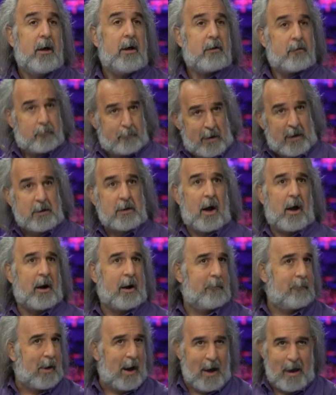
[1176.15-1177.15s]
It's being done
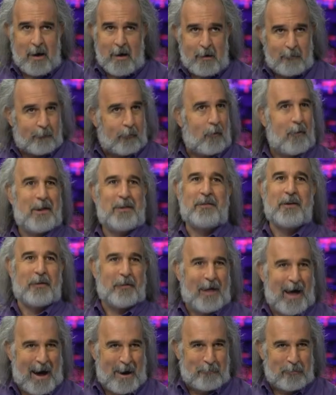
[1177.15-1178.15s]
in my forensic
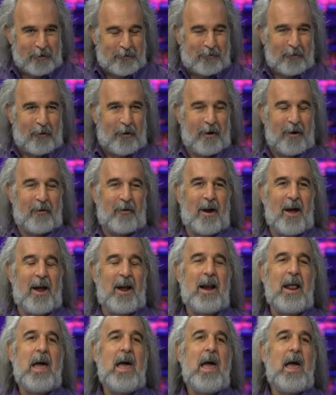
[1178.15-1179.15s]
laboratory,
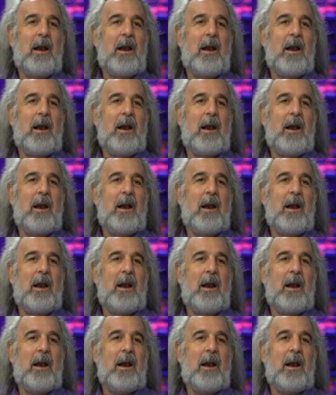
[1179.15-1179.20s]
right?